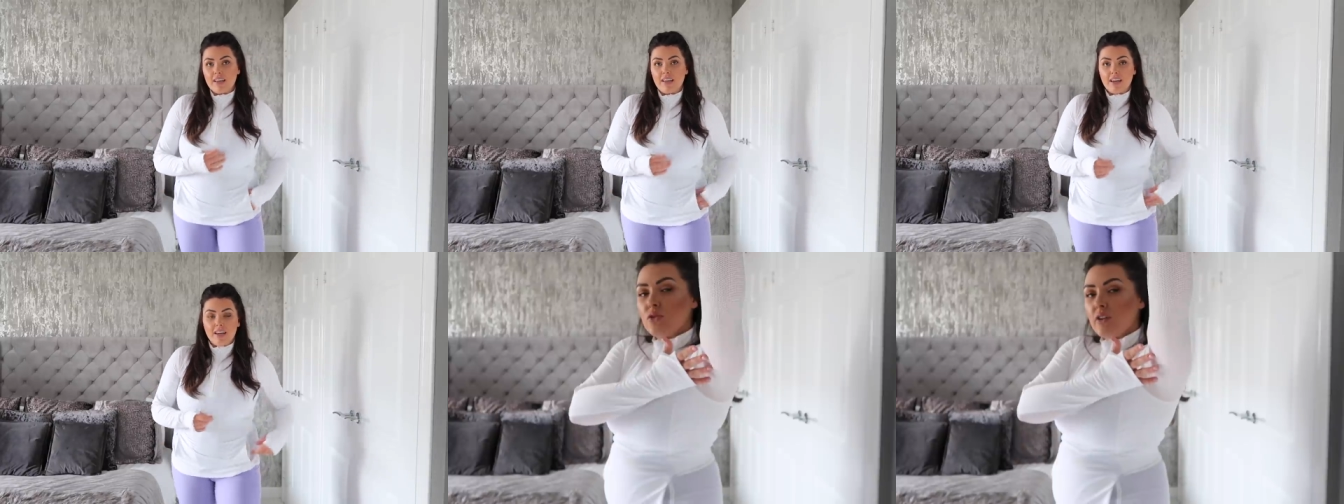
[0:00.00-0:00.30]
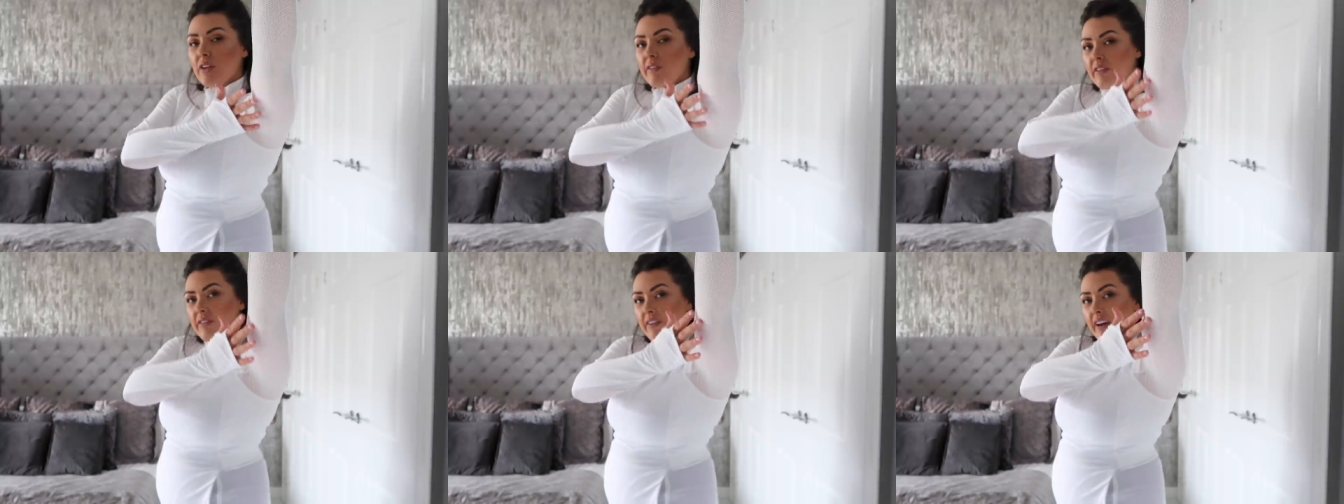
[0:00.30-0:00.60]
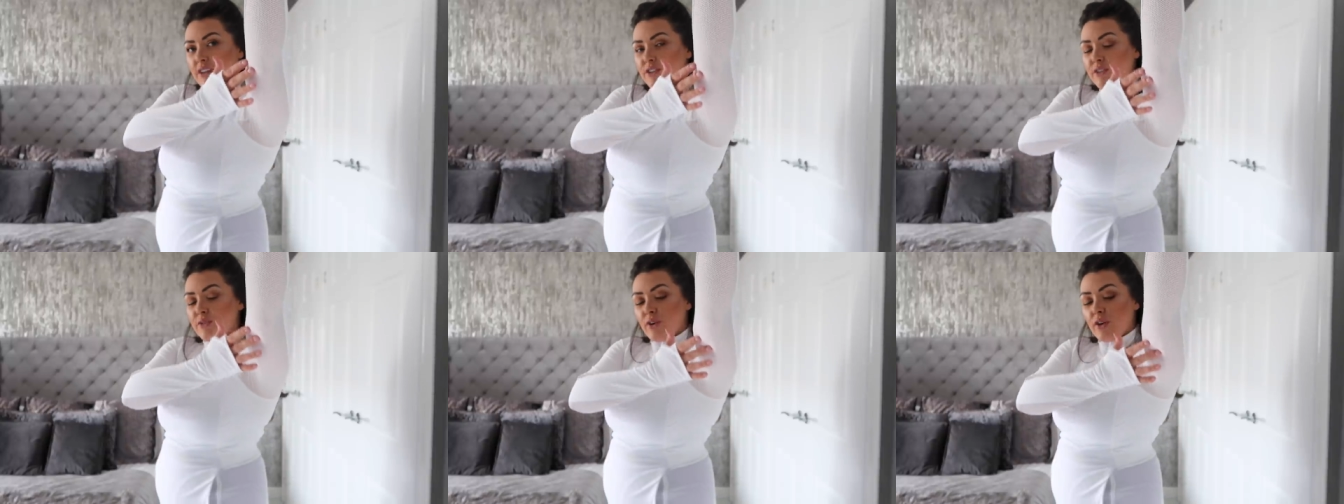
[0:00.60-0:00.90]
I also love the
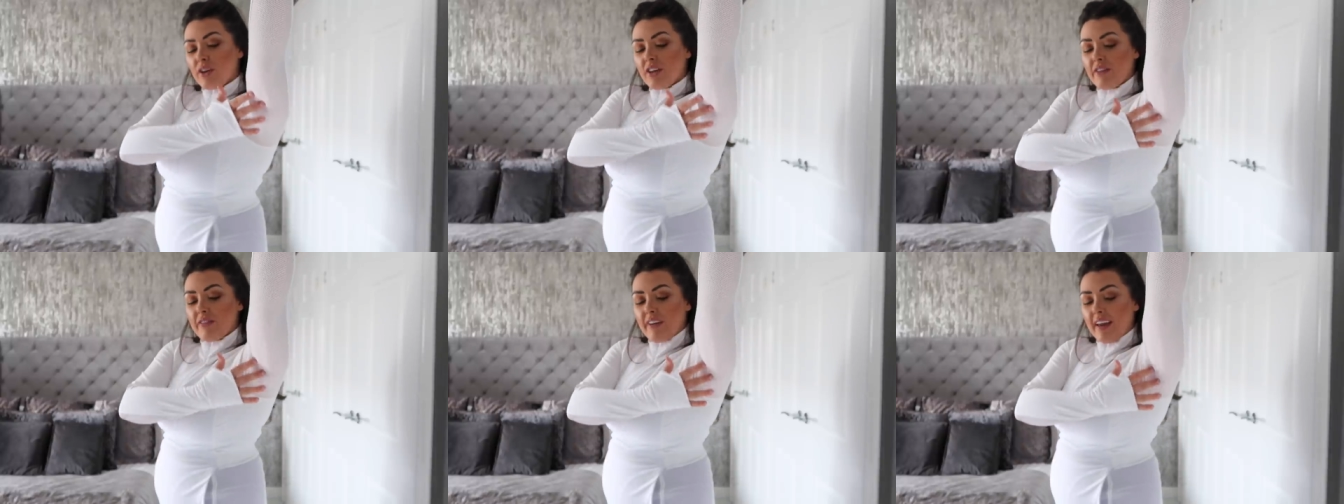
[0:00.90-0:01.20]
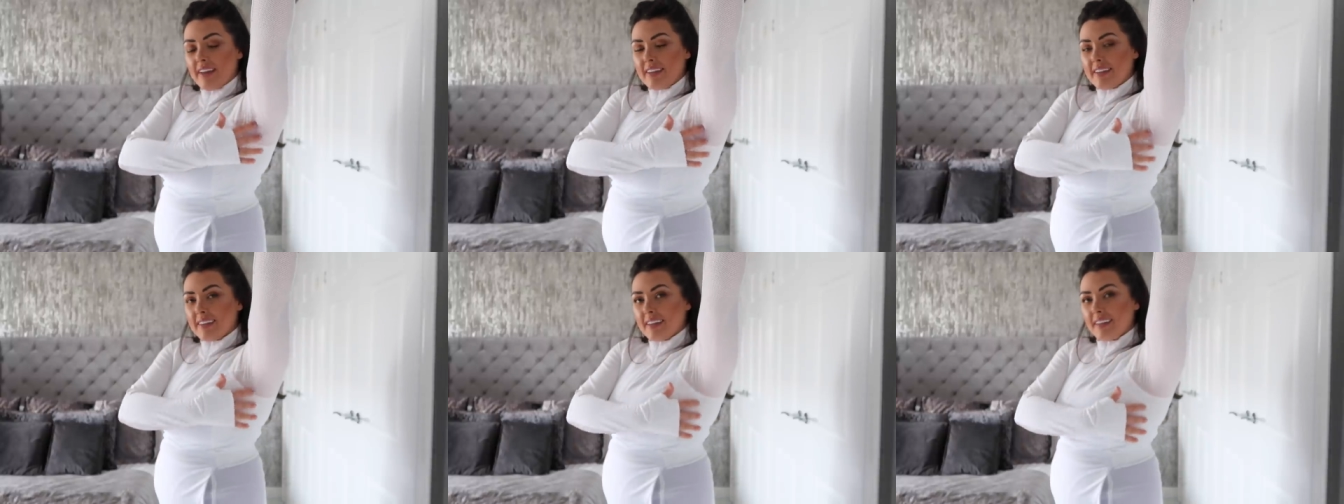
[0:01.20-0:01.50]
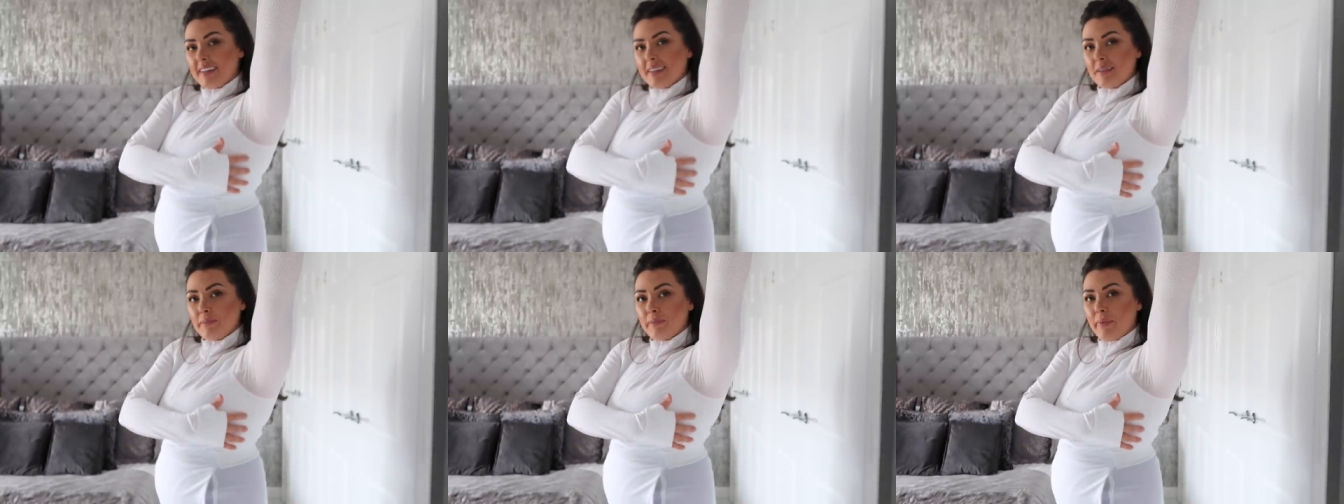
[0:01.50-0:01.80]
fact you've got the
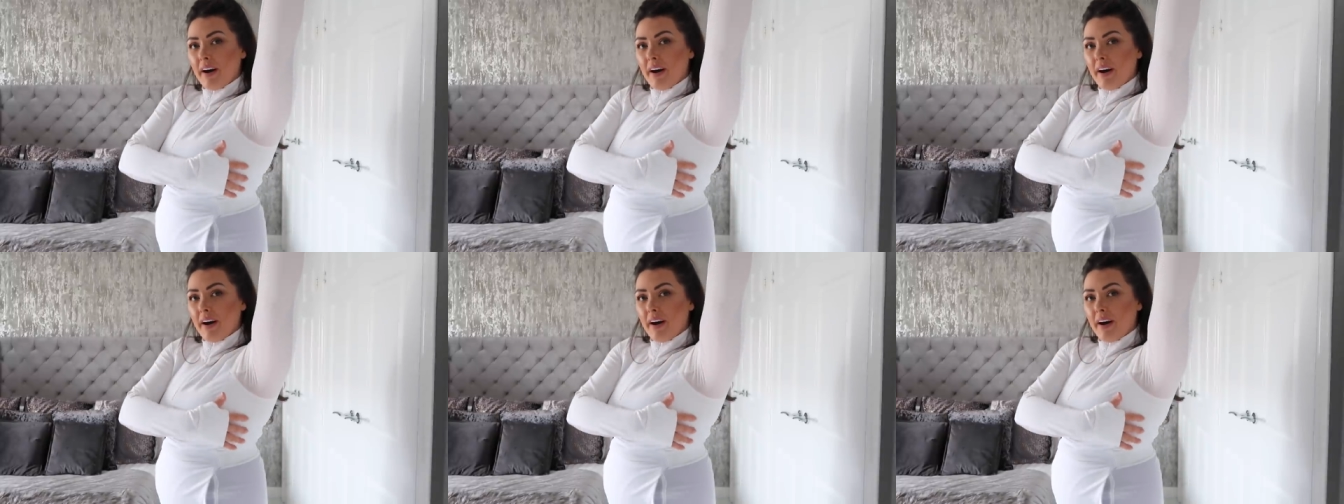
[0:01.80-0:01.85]
ventilated